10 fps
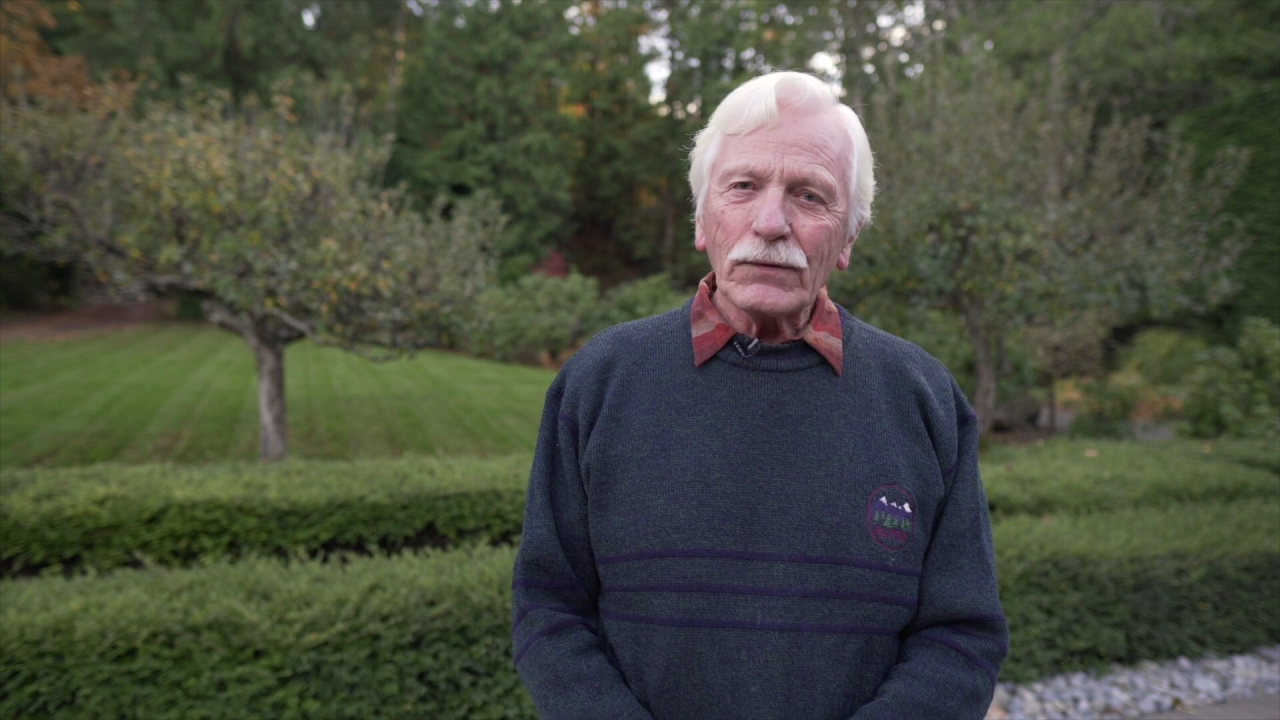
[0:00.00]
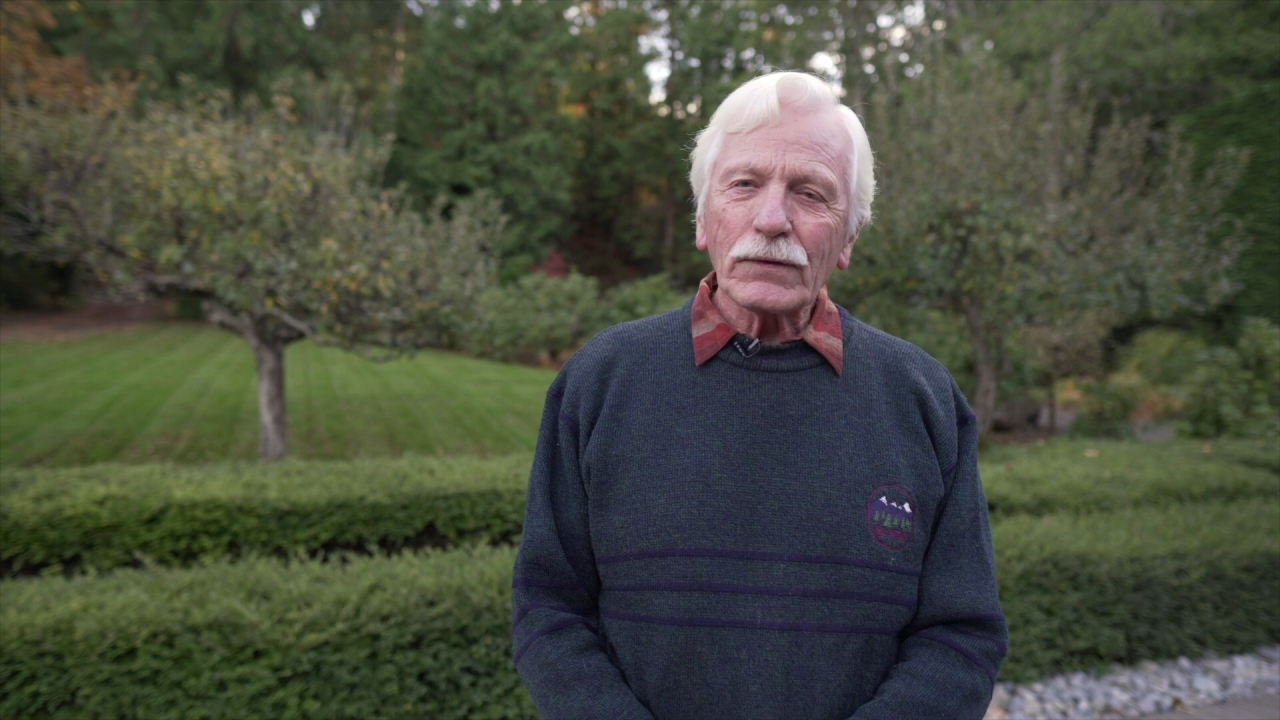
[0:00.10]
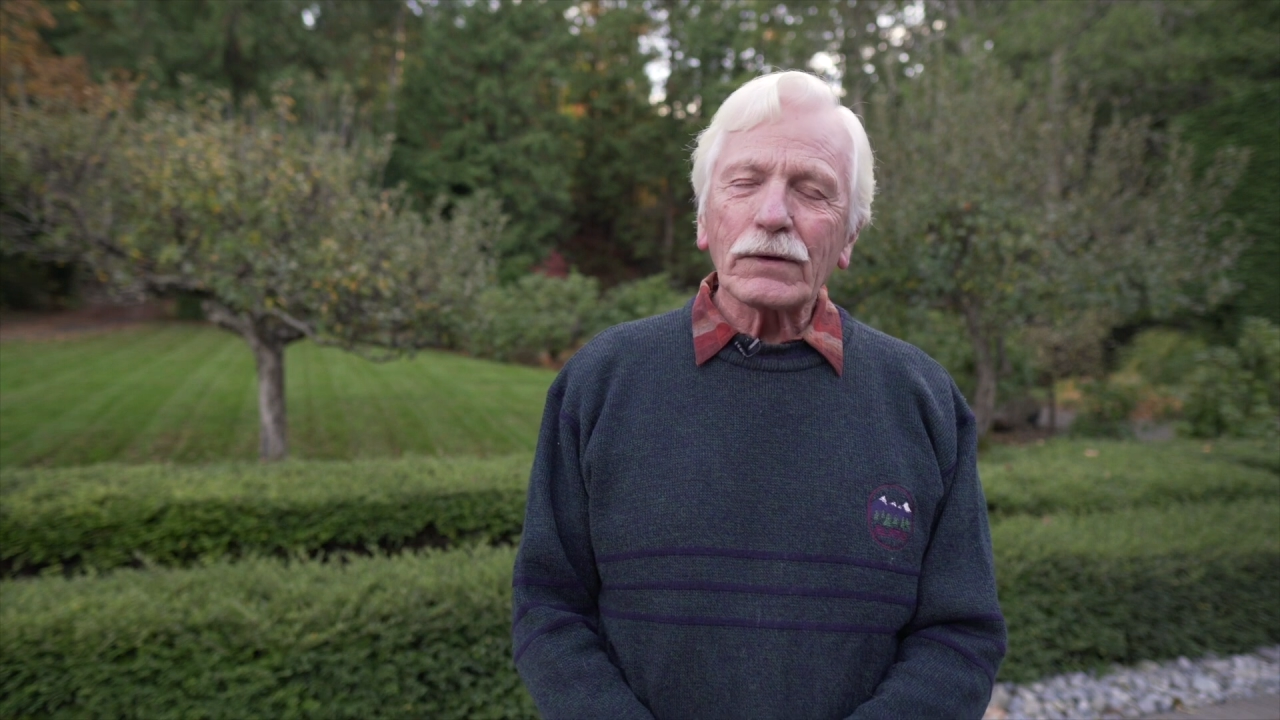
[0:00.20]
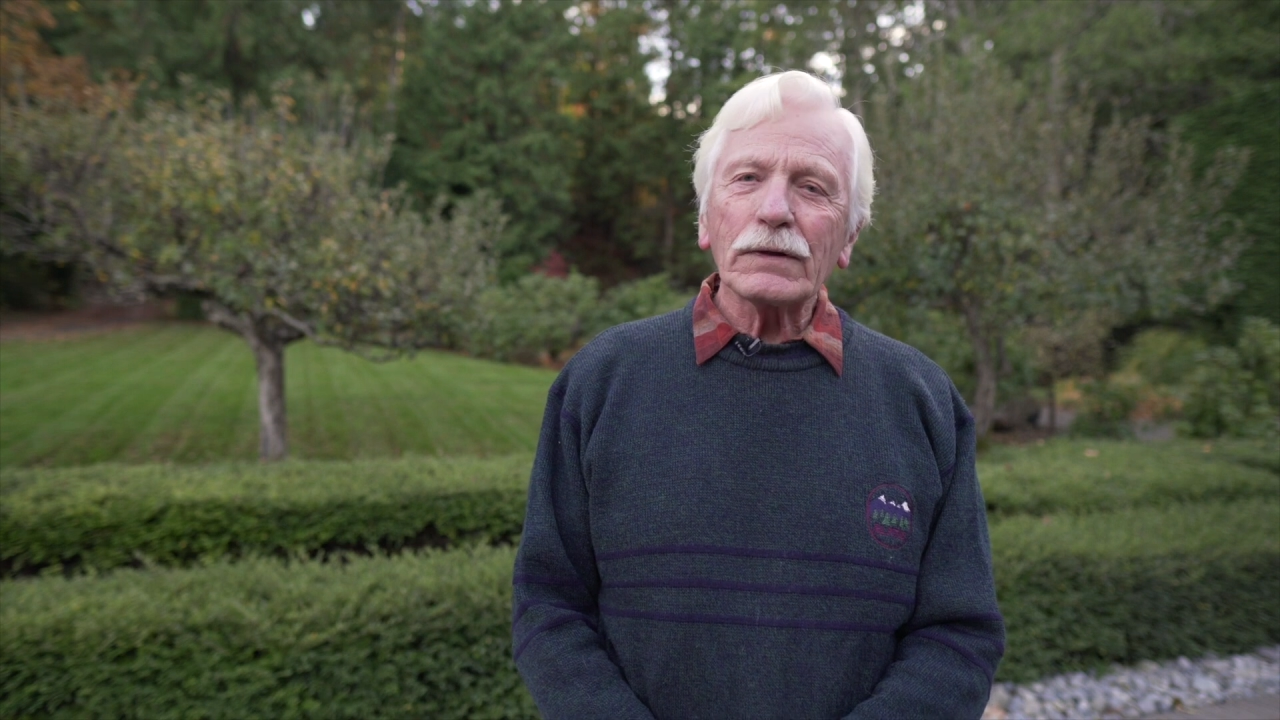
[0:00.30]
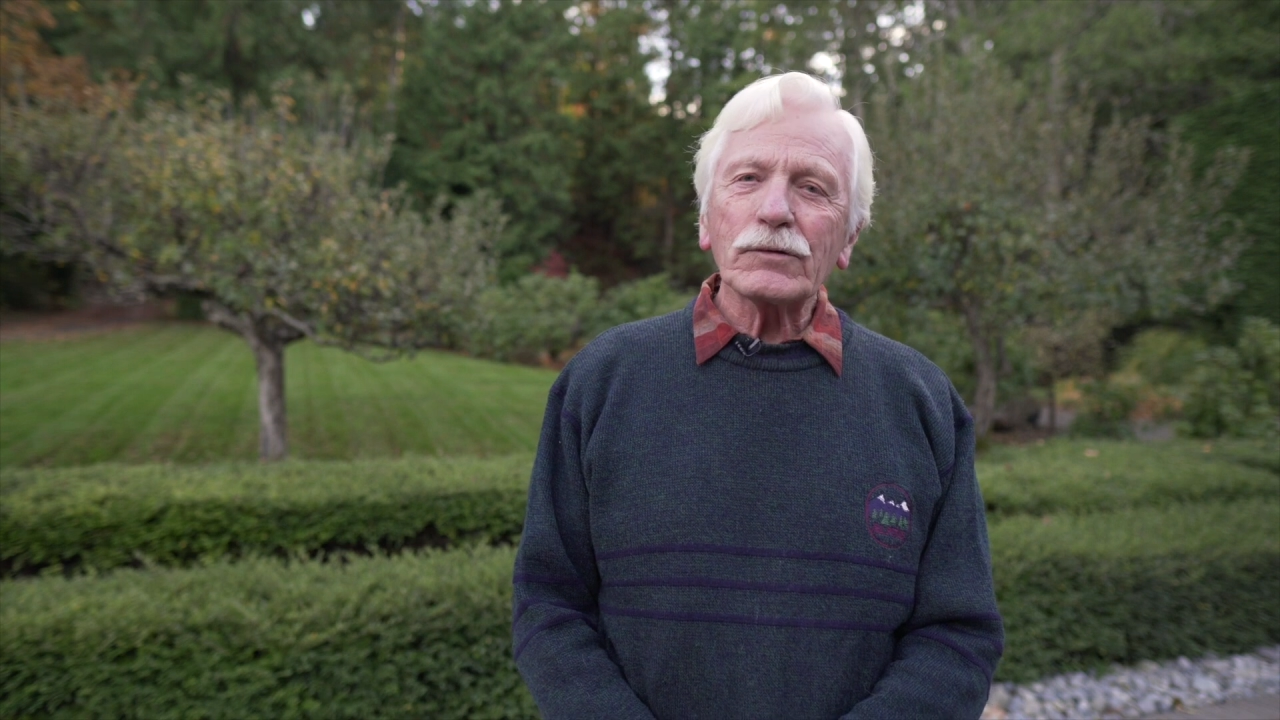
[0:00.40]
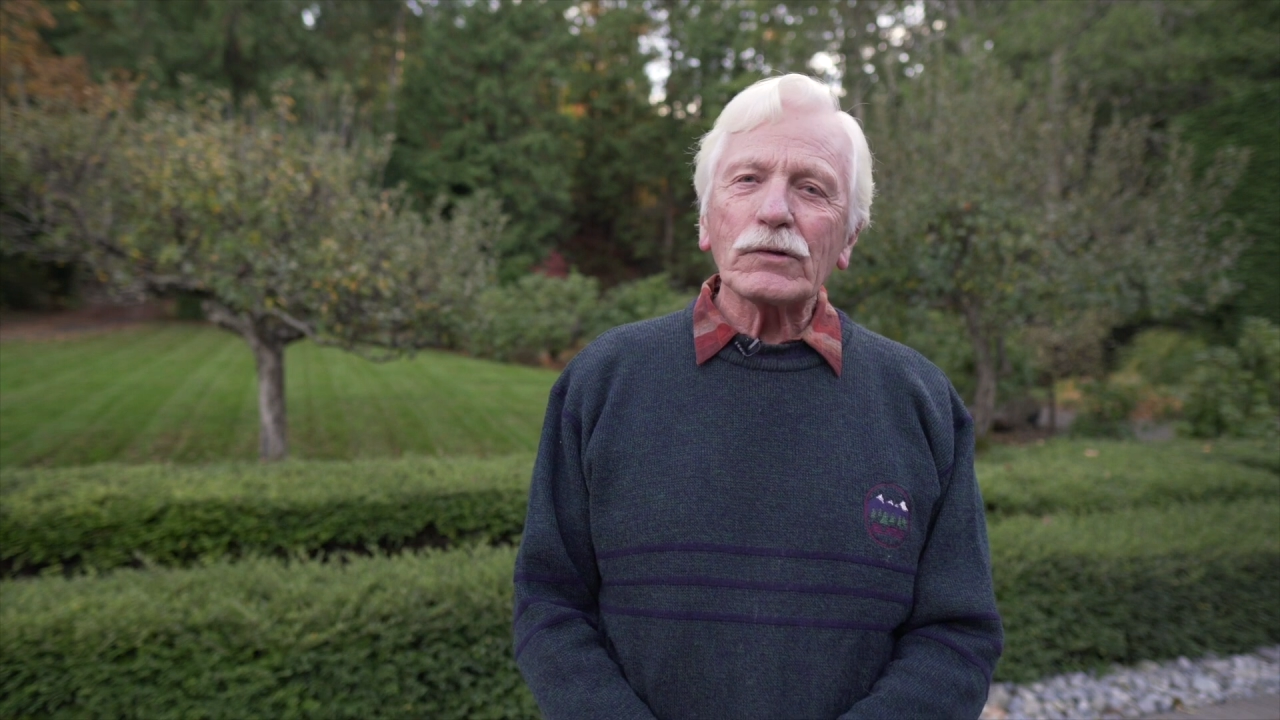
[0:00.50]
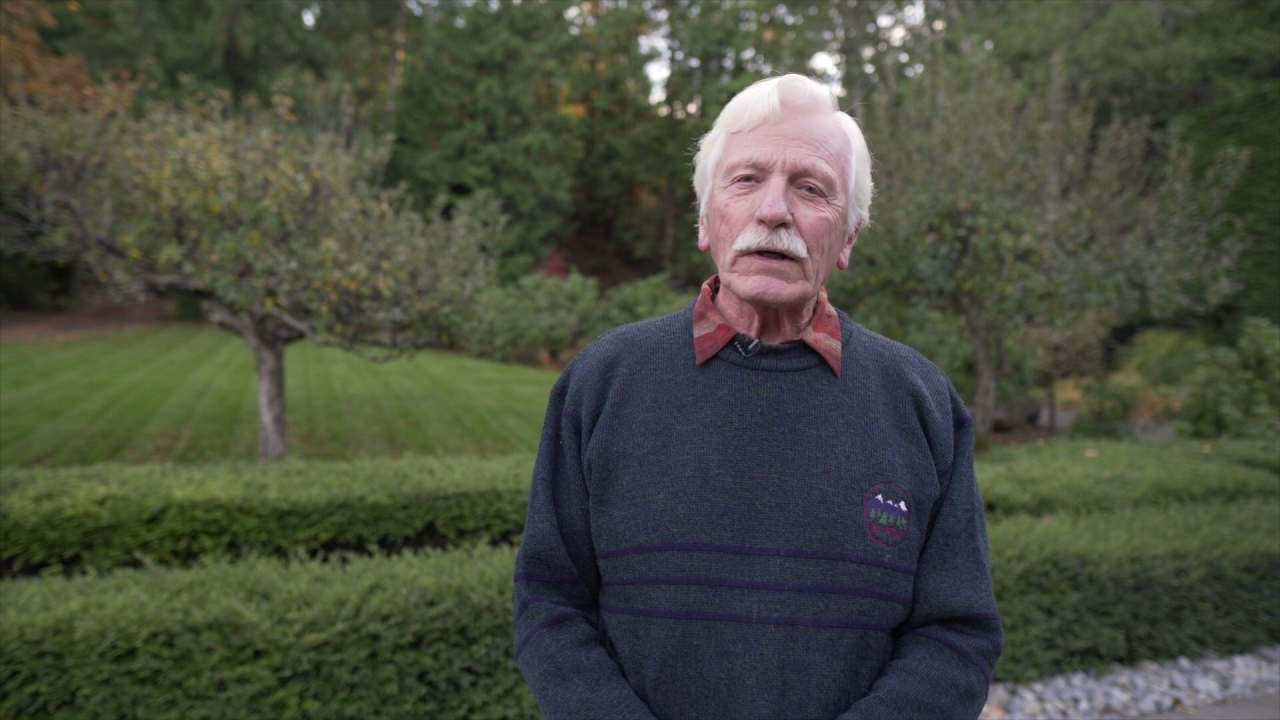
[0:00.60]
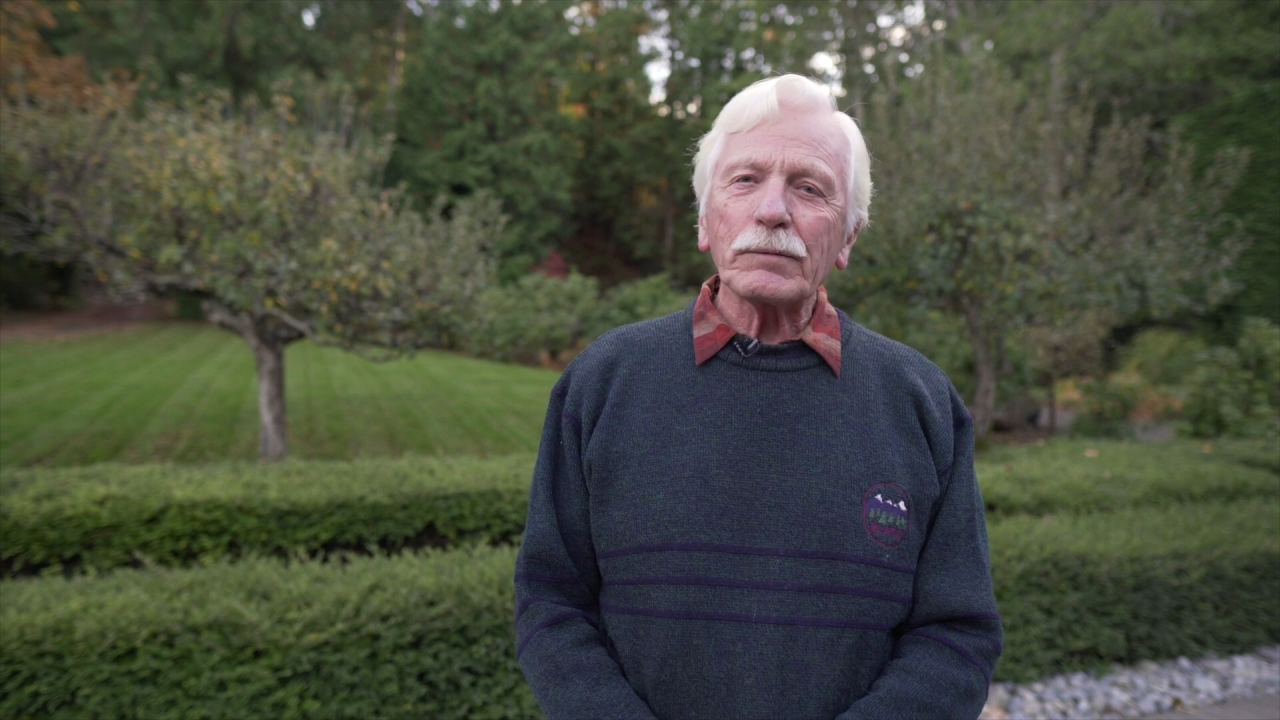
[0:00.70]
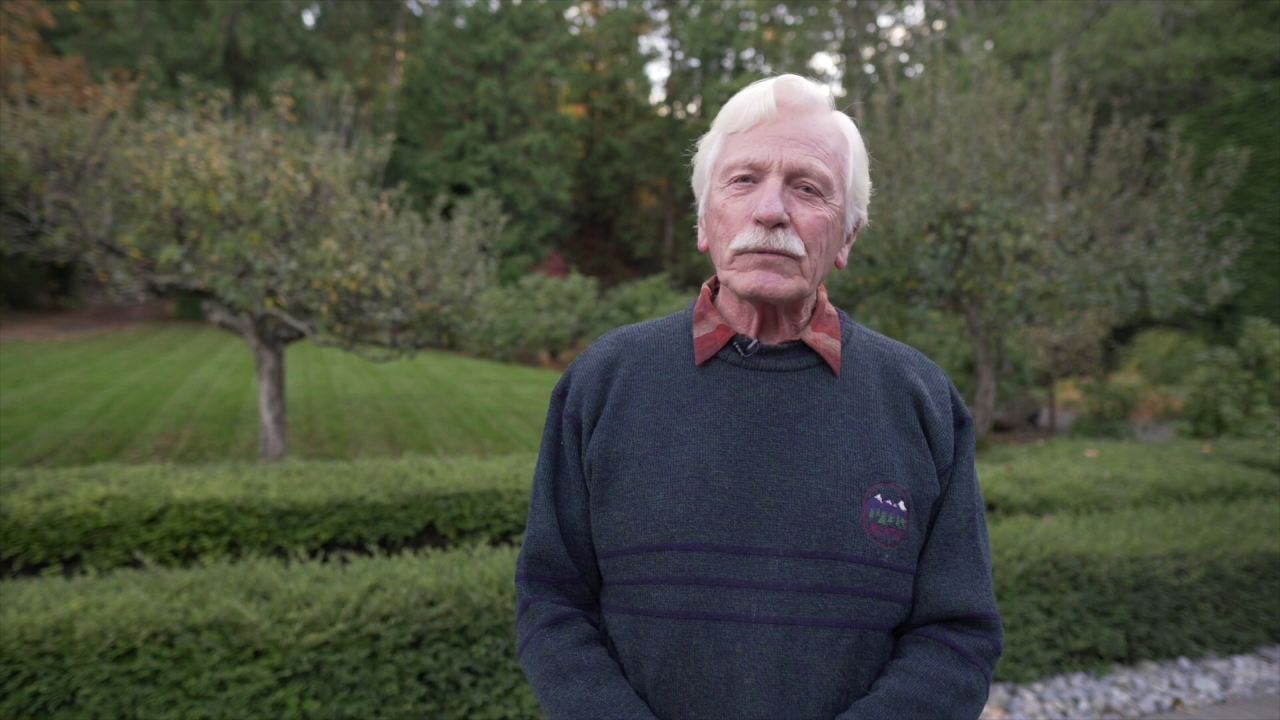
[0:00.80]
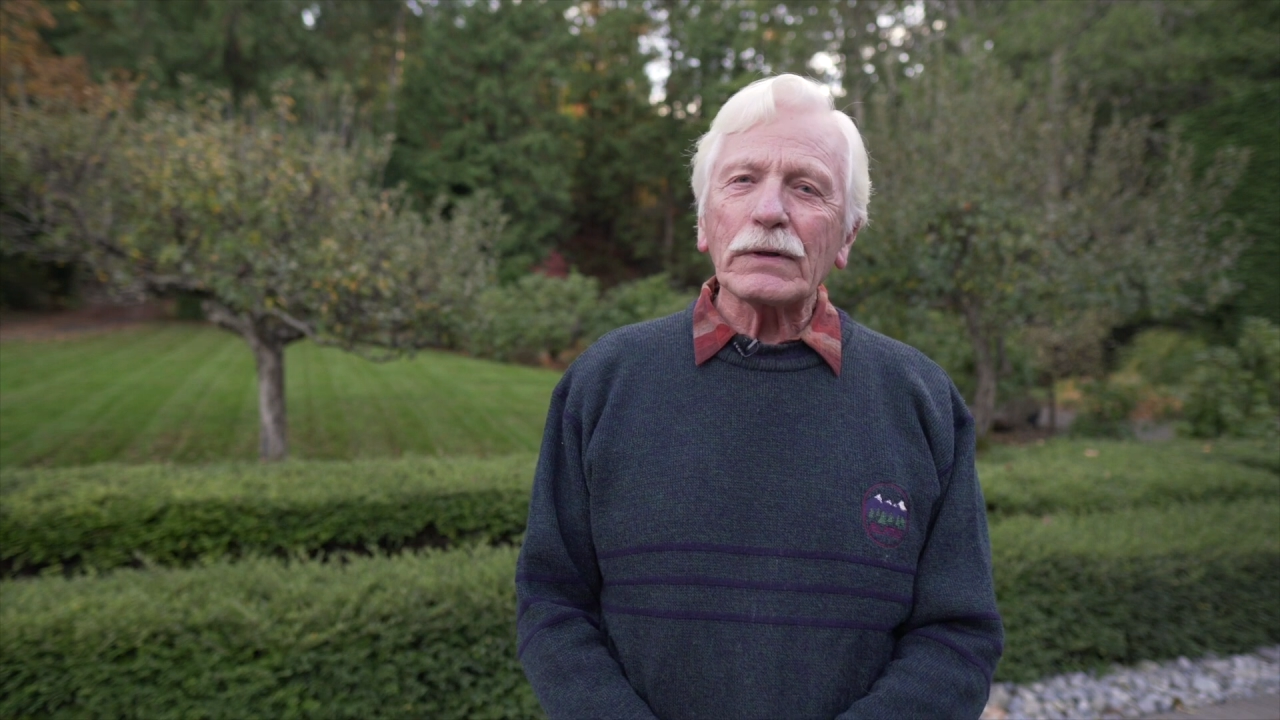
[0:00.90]
the
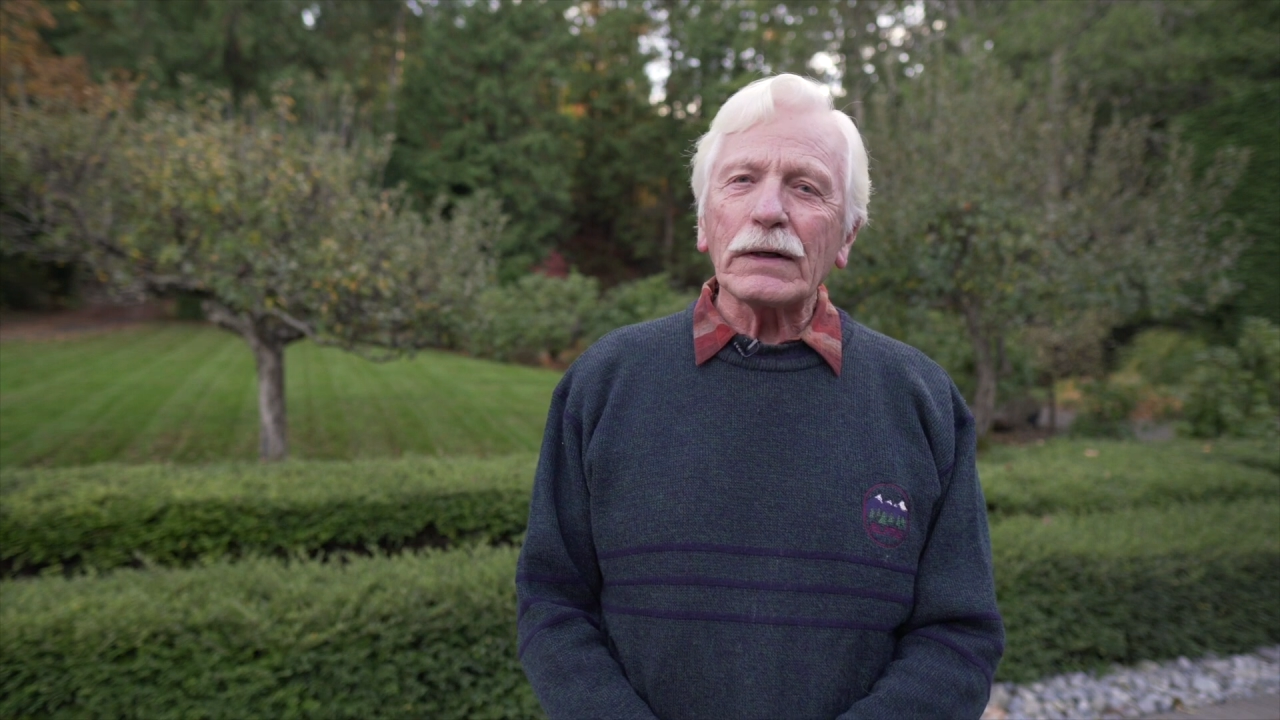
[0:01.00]
concept